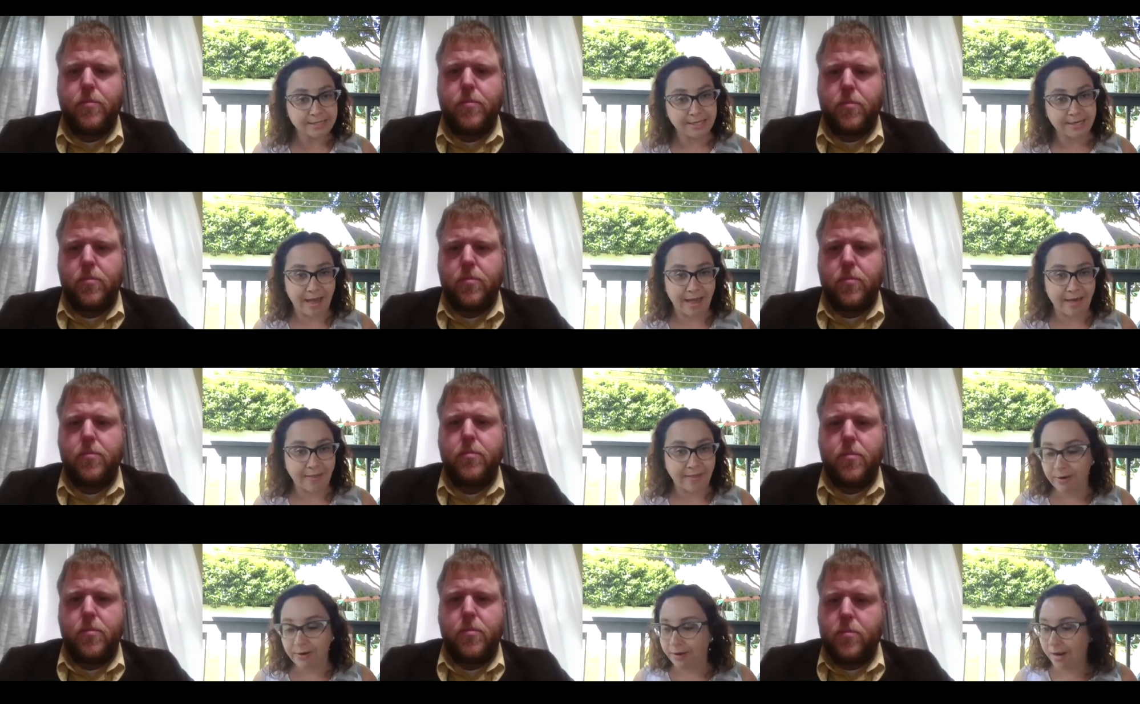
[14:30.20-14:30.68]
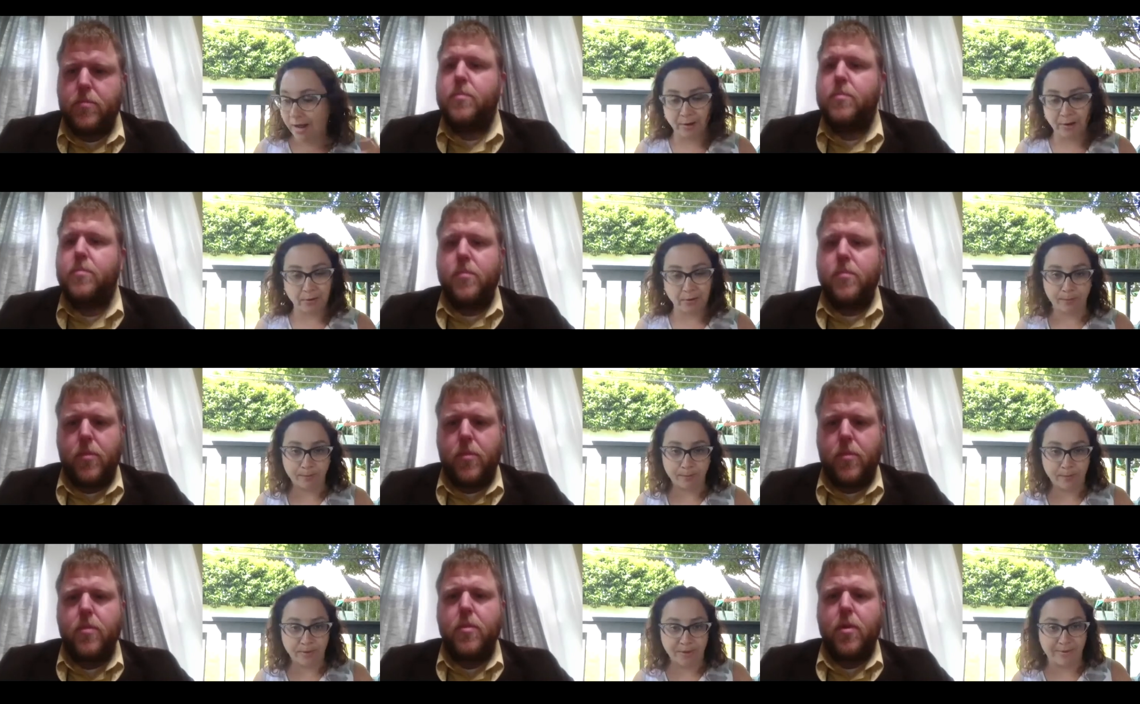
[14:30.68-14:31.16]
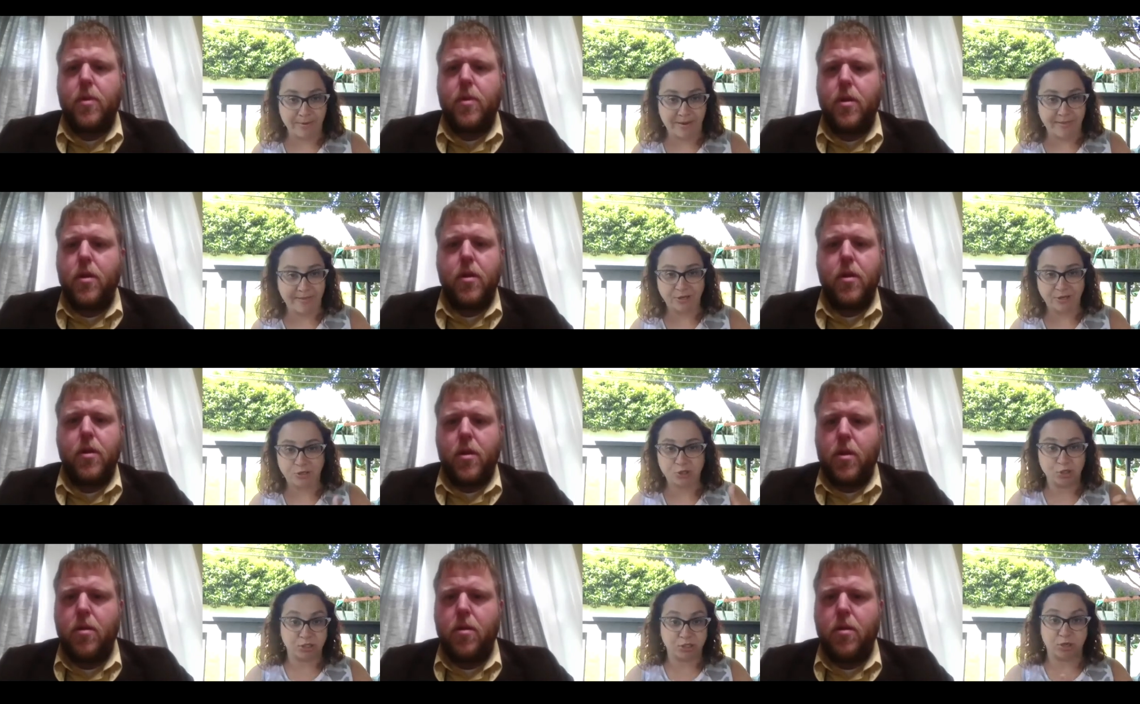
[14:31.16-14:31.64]
Speaker 1: together. And I don't mean by
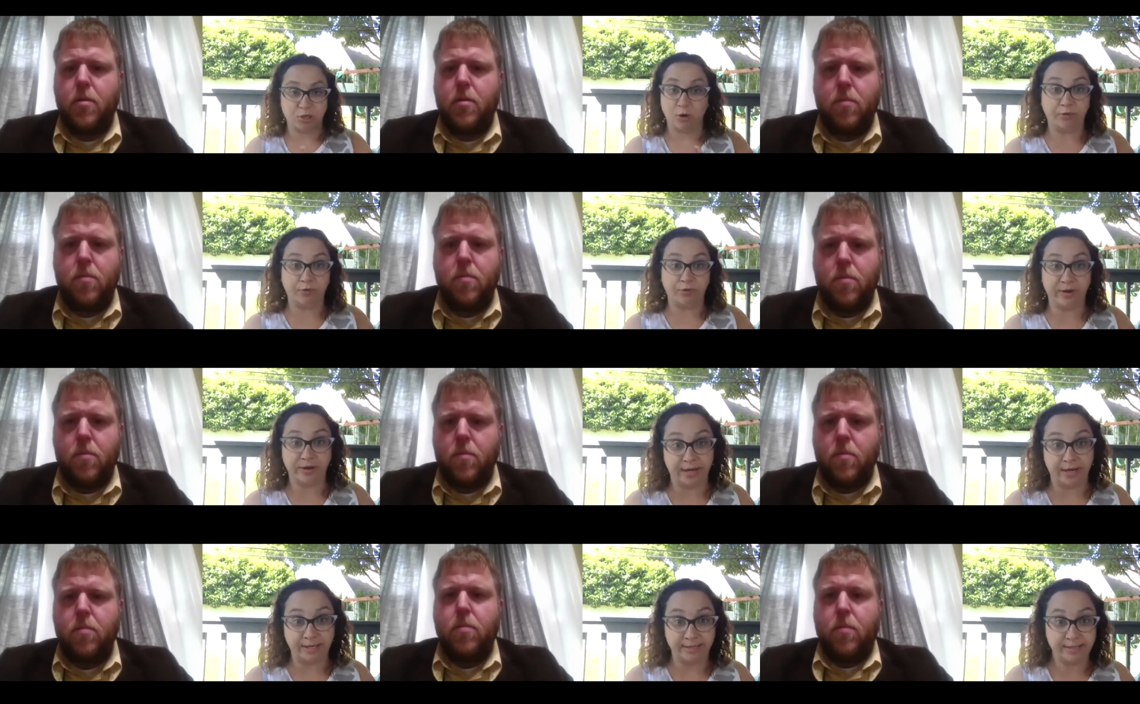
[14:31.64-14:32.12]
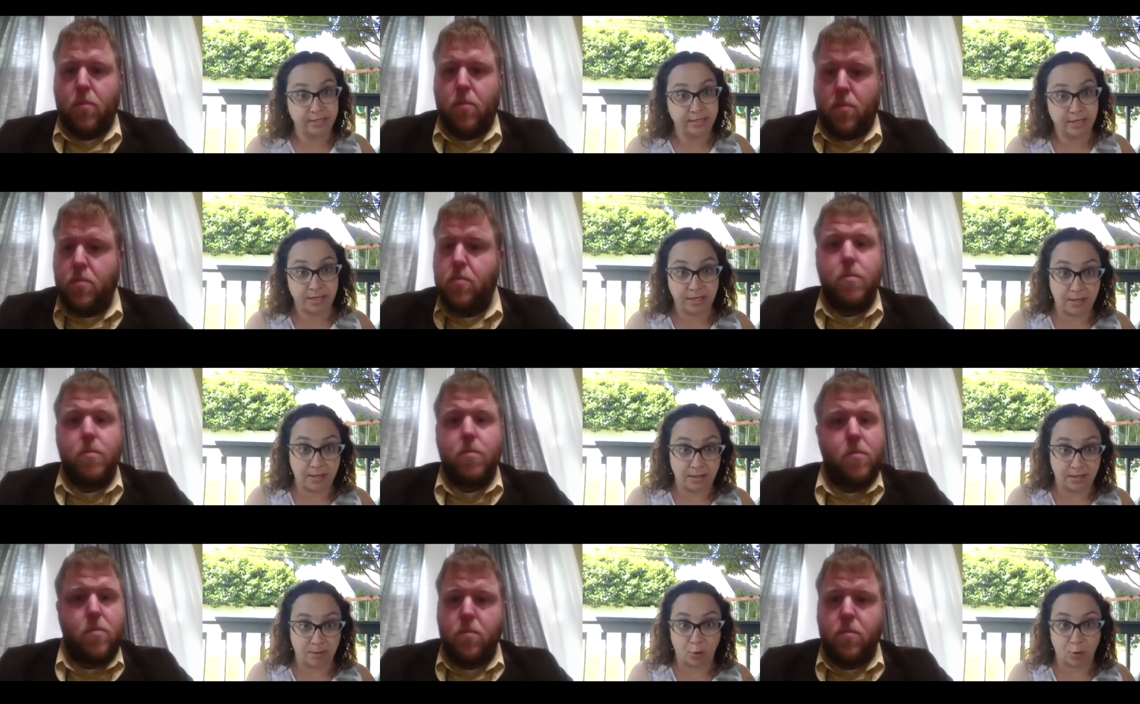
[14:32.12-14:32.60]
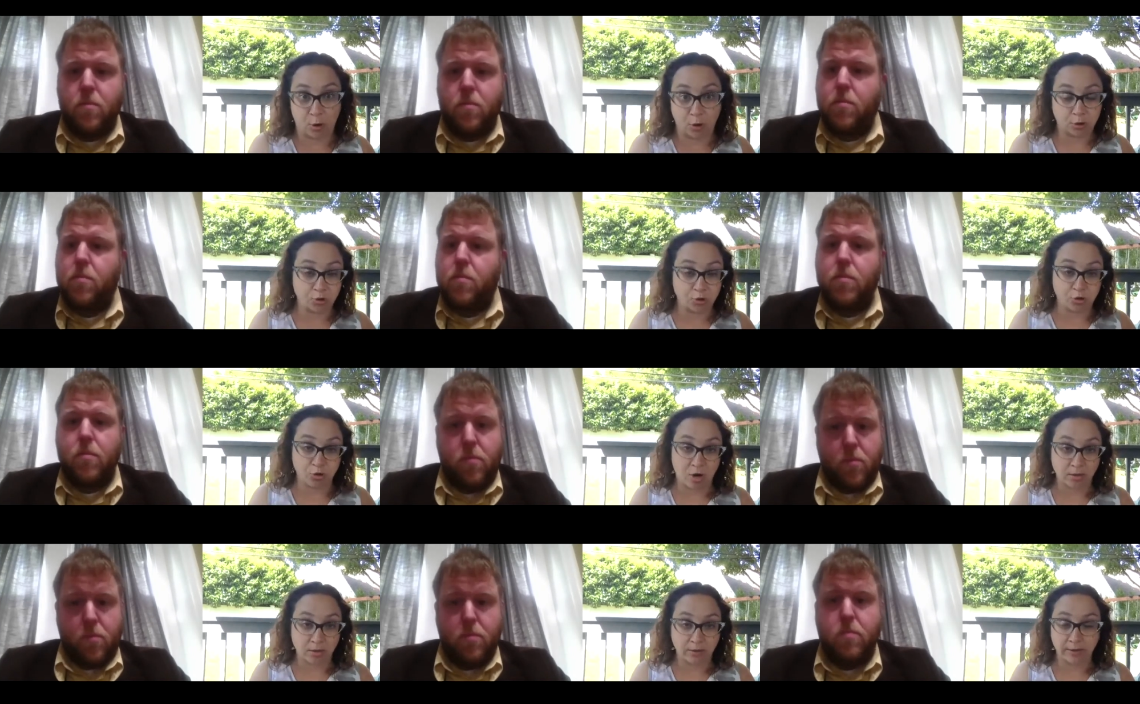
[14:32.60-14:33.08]
that just COVID 19 and then we're all
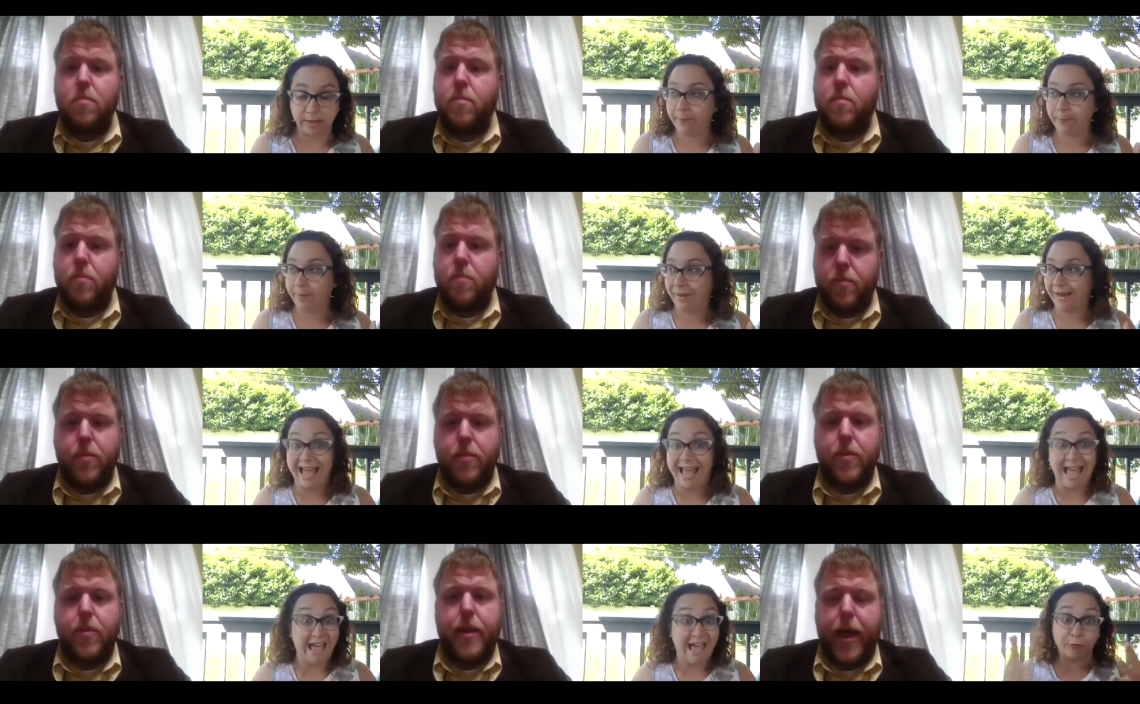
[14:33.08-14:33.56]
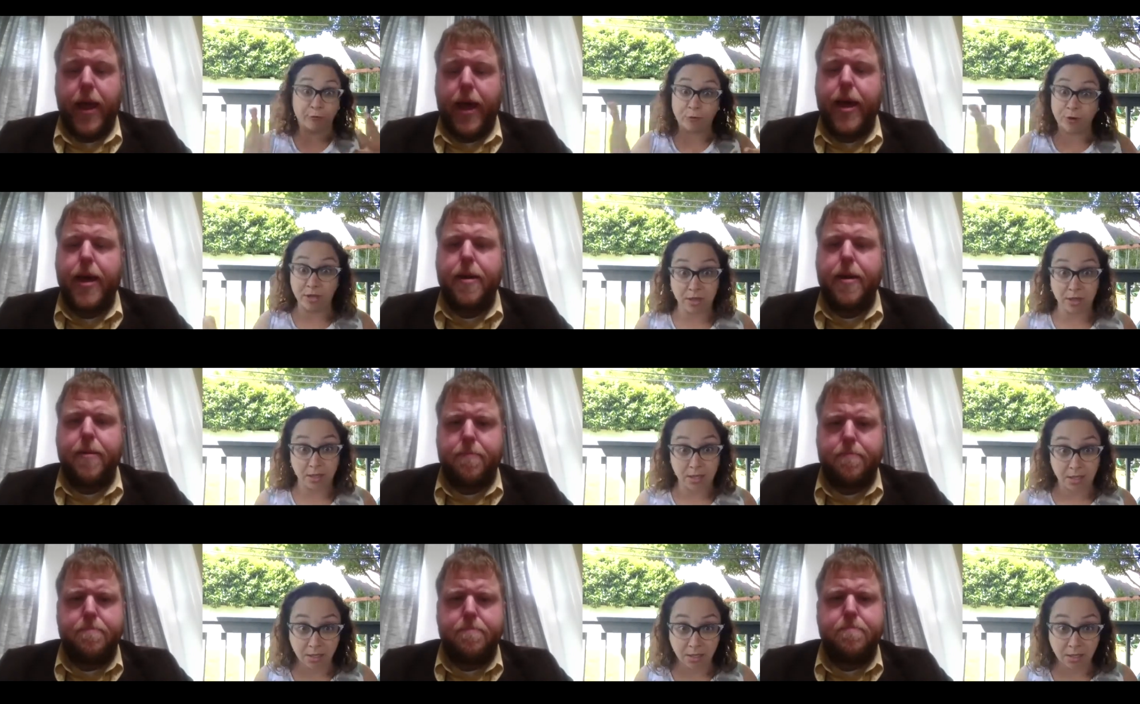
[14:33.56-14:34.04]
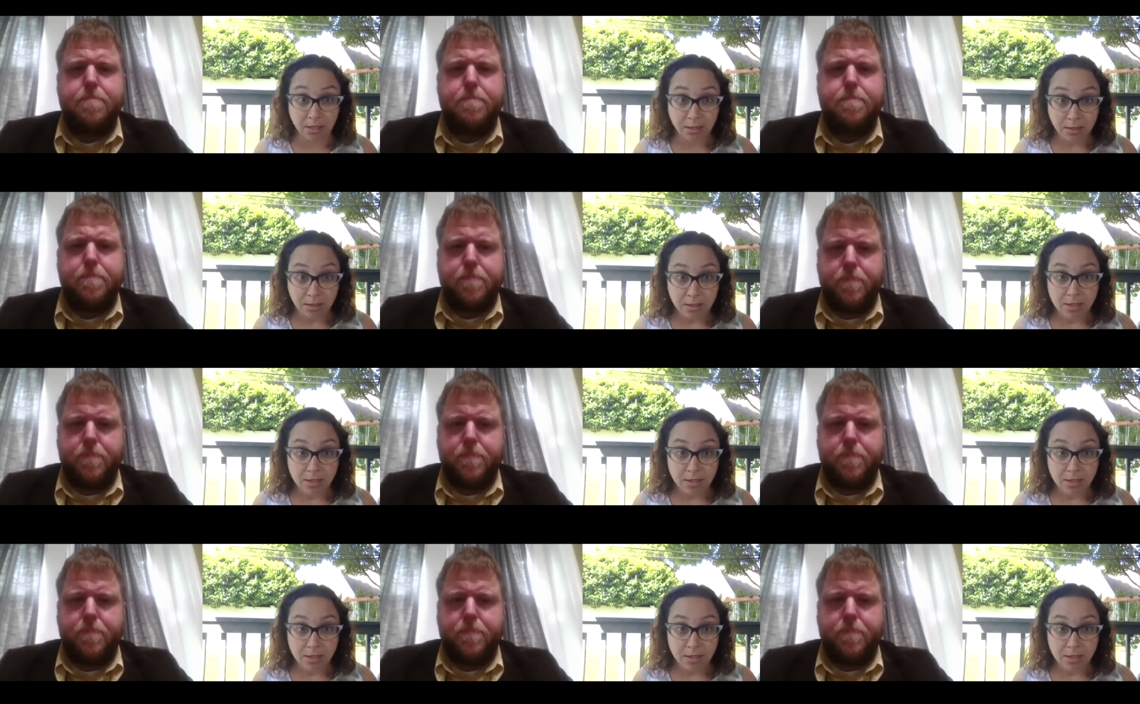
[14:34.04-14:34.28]
struggling, but everything. Yeah.